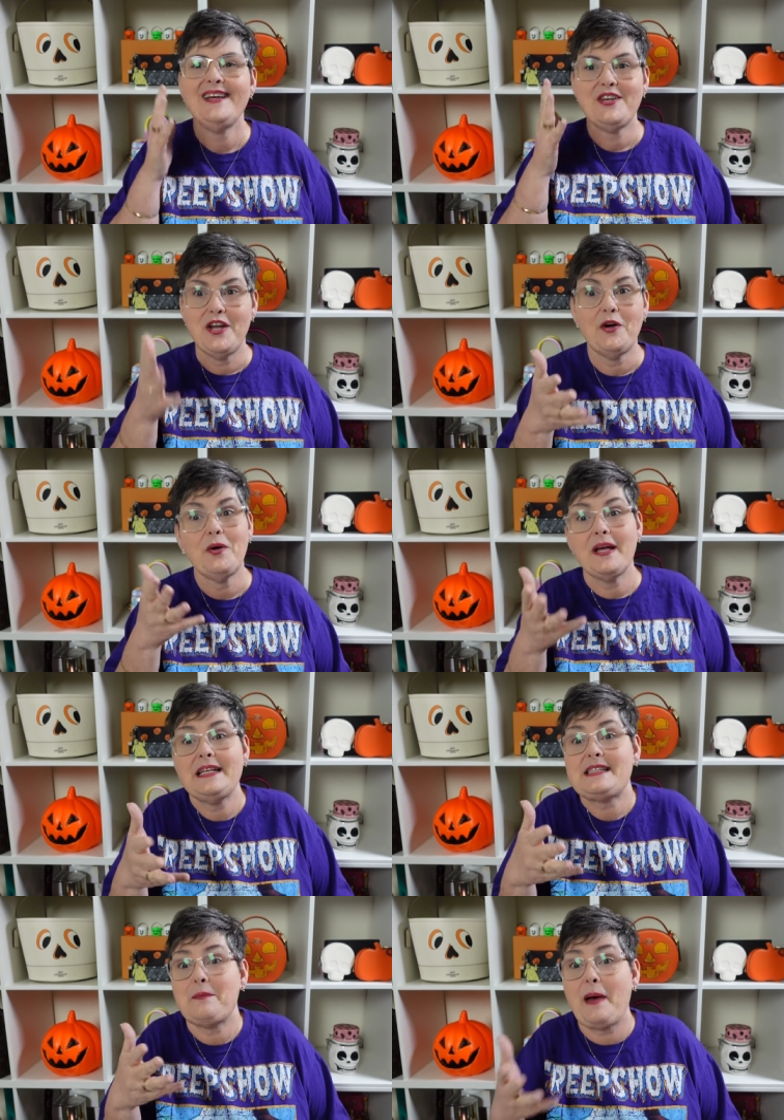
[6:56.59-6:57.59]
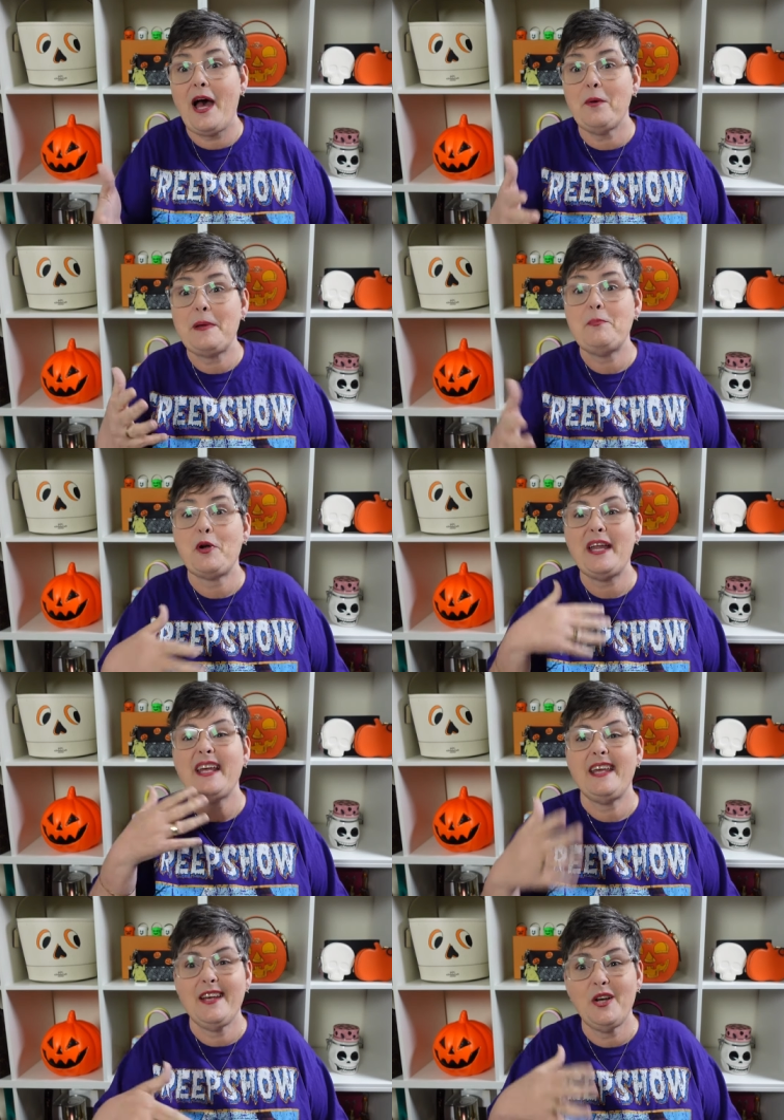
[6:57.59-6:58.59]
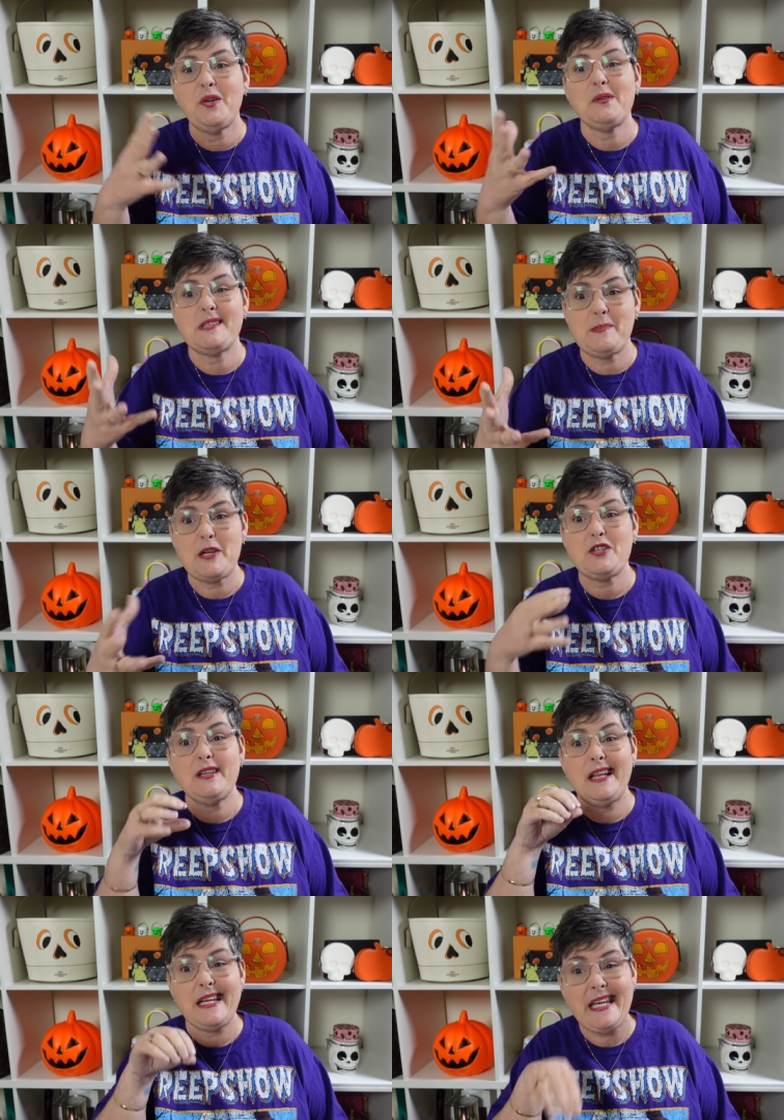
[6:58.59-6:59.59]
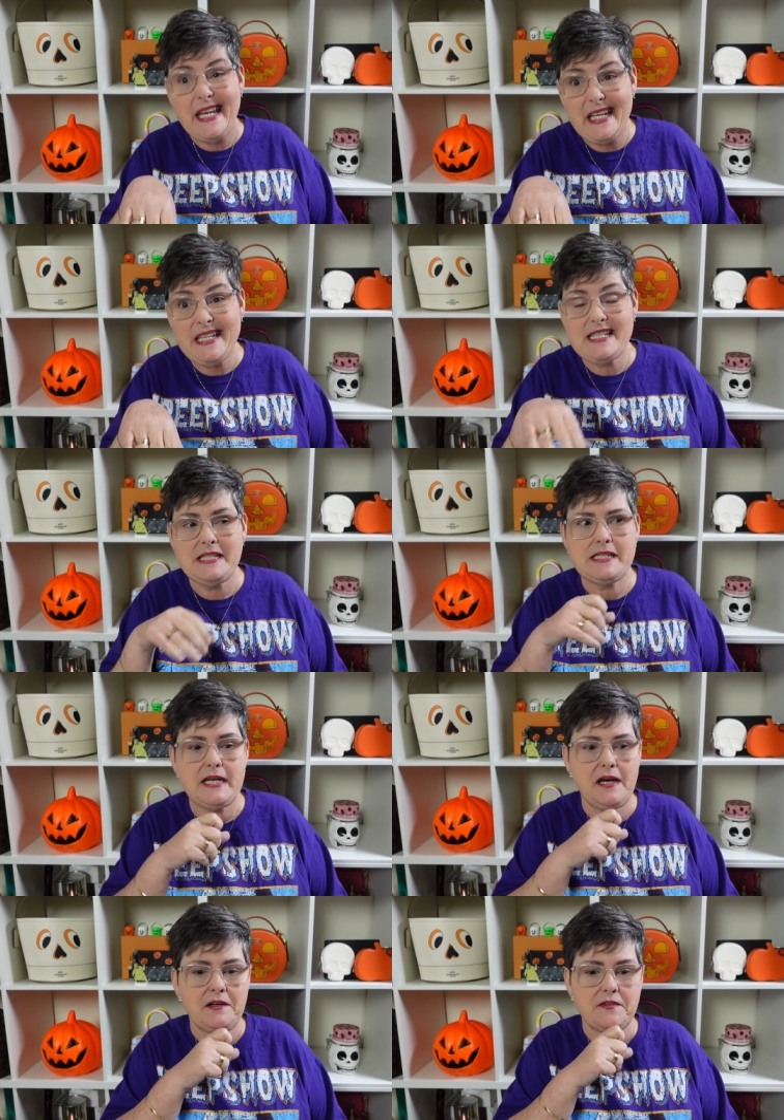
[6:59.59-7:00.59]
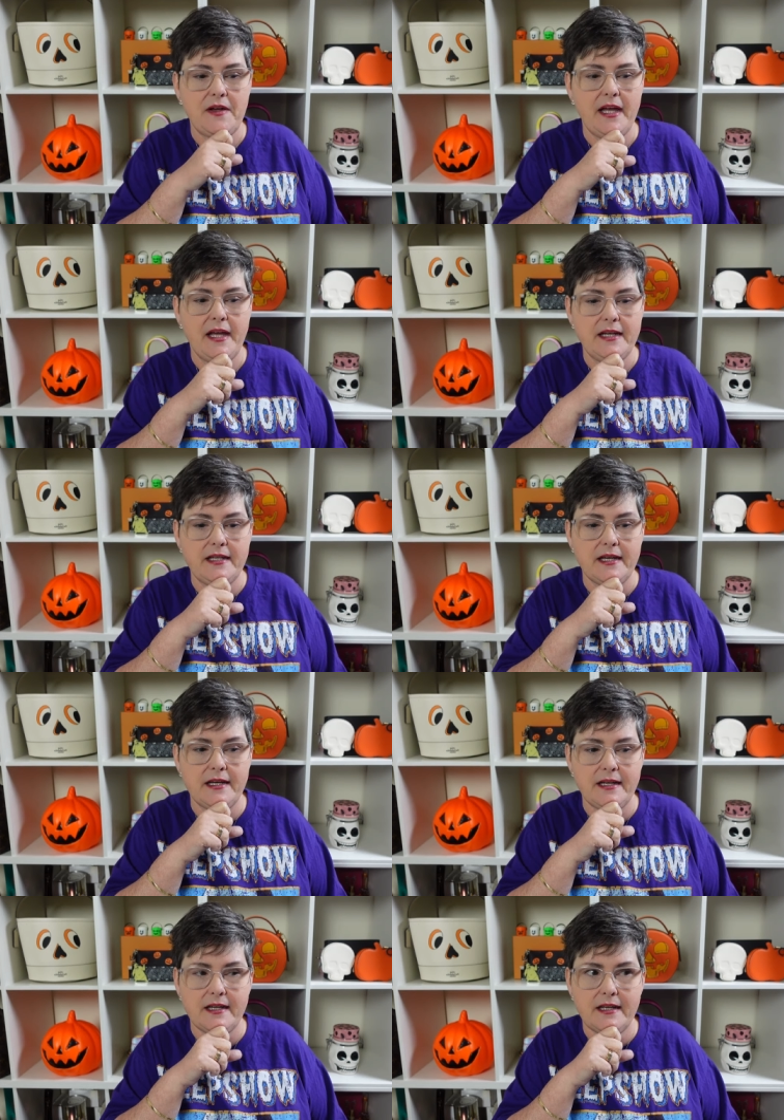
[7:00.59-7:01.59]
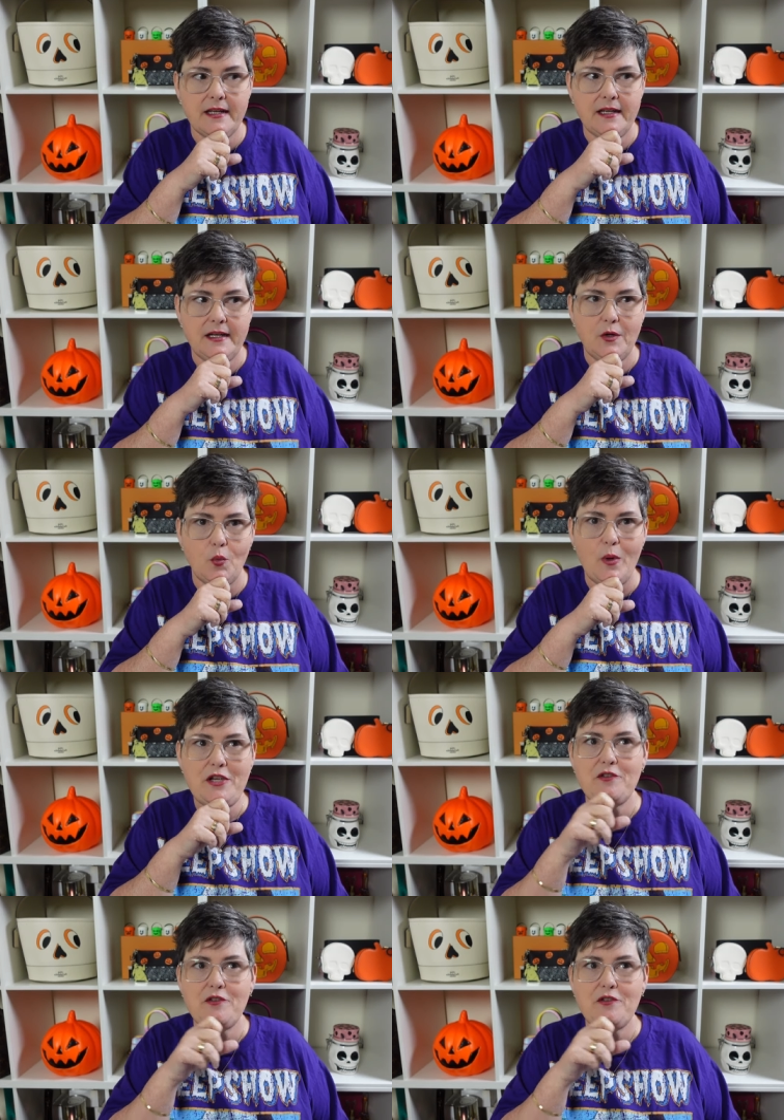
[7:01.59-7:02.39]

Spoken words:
you know, it's about people getting killed, especially like kids and stuff. And when you